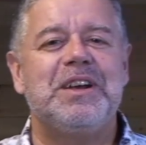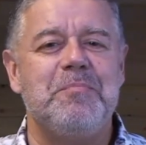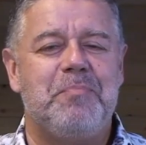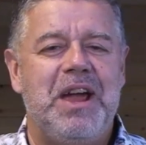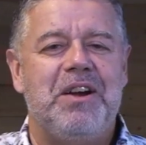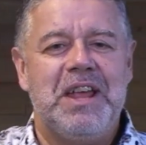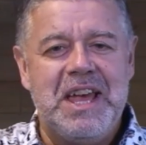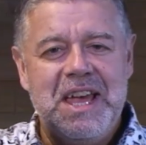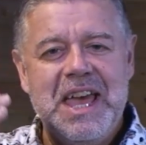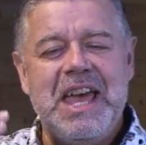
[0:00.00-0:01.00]
compared
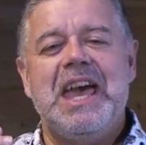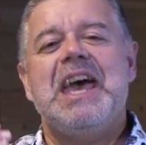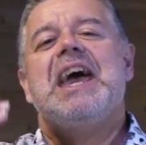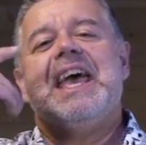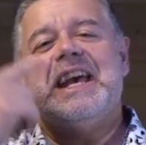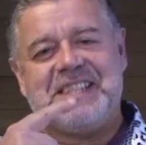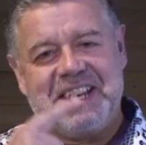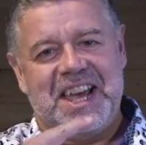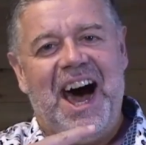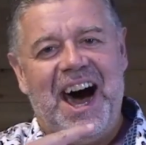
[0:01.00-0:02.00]
his
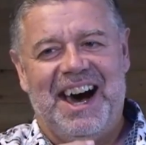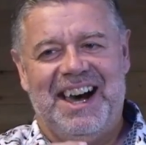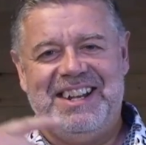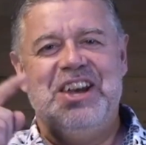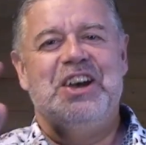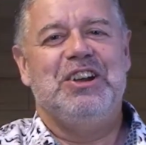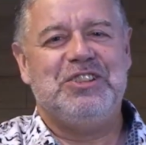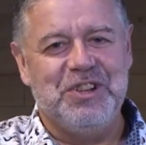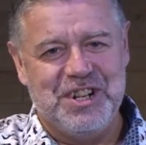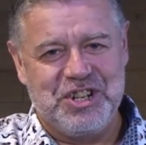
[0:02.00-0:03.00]
God
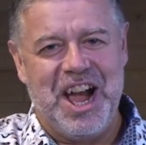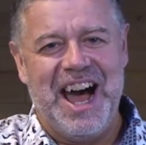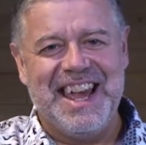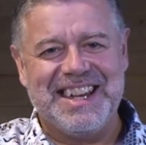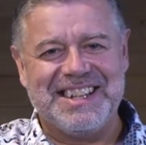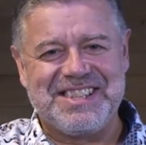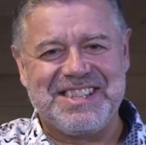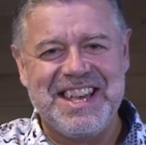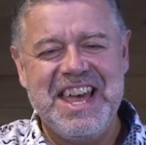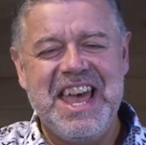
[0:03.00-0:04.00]
to the
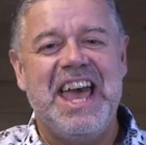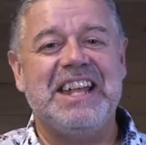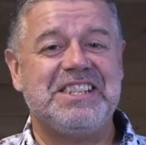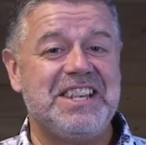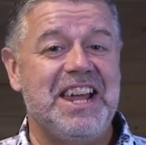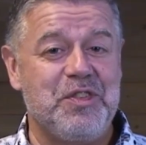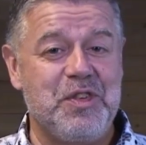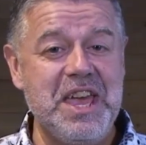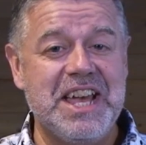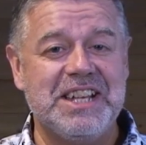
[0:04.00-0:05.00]
giants and said,
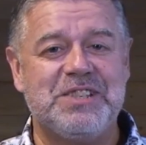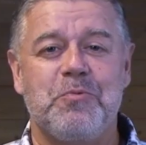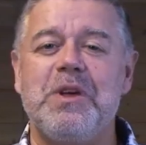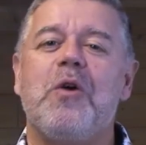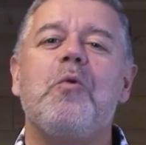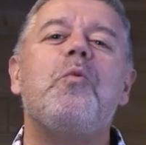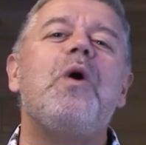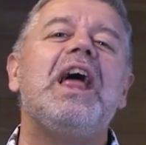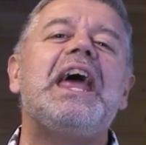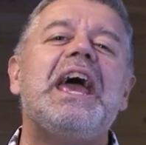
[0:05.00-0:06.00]
this, we are
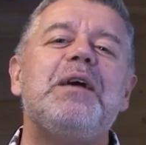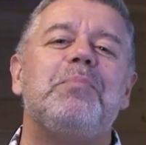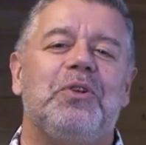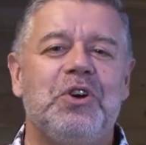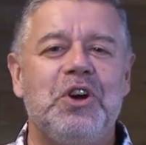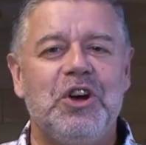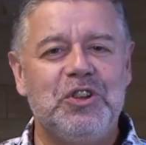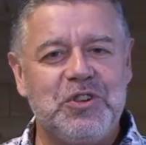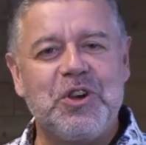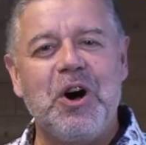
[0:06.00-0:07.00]
well able
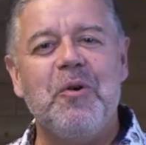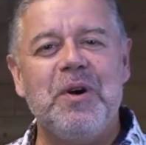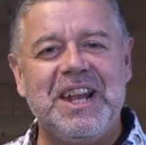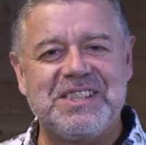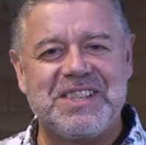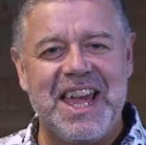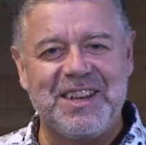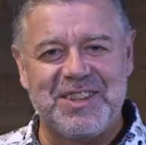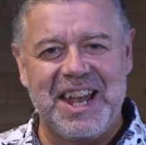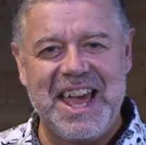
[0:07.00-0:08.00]
to go in and
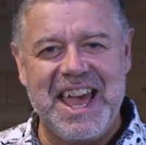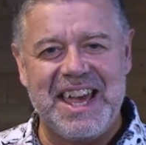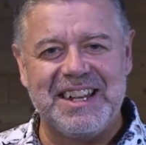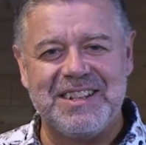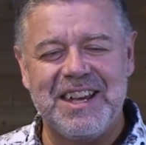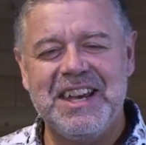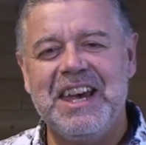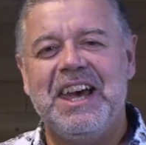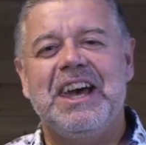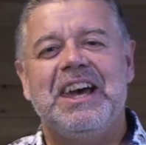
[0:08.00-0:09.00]
take the land.
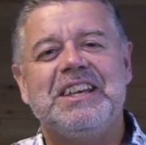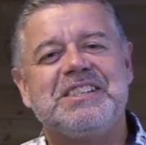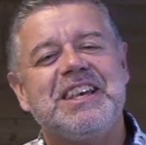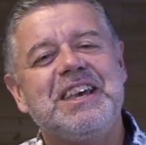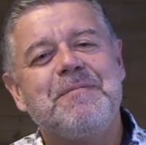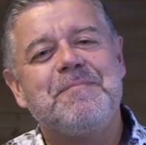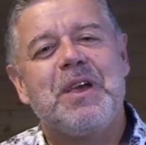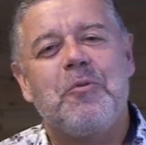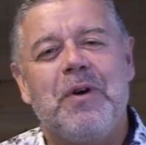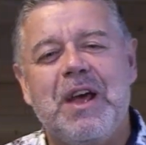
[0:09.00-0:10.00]
You see,
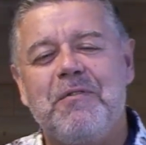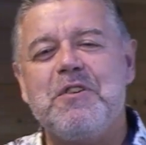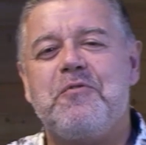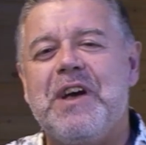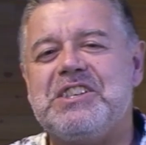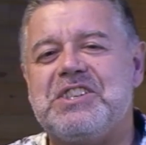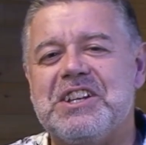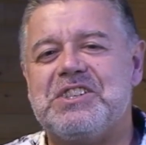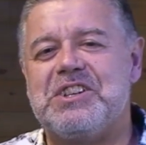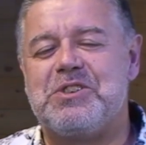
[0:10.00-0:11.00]
whenever you're facing
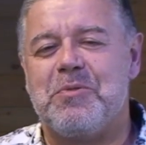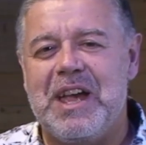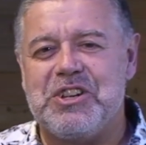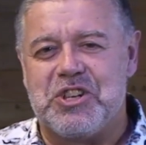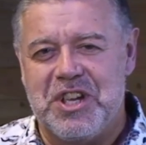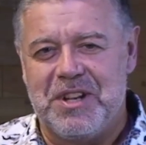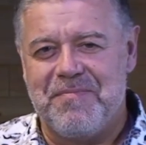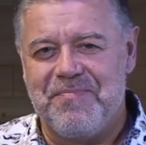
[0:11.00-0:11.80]
a situation,